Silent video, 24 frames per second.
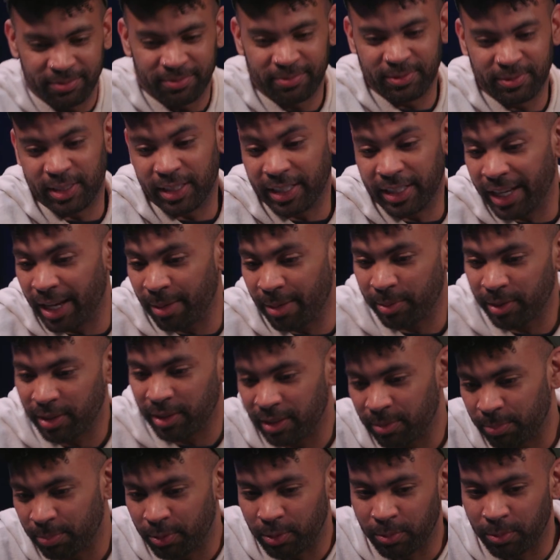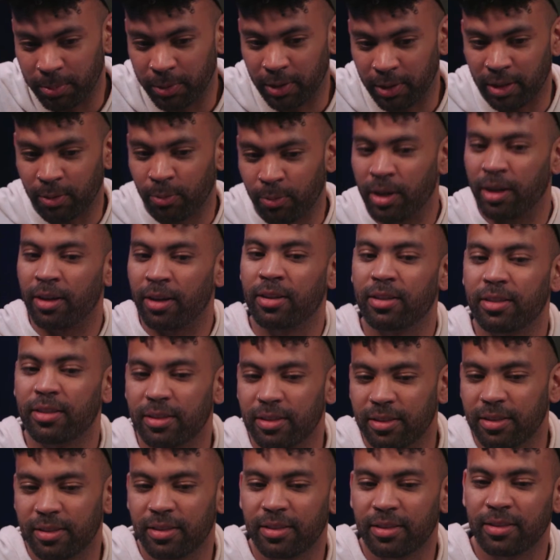really happened at the pool party. Well,
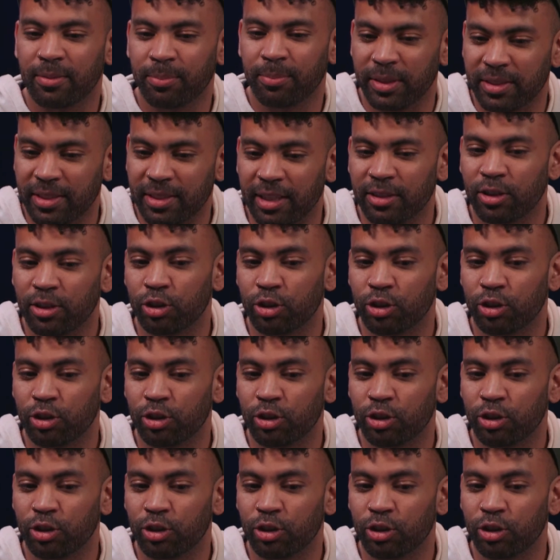besides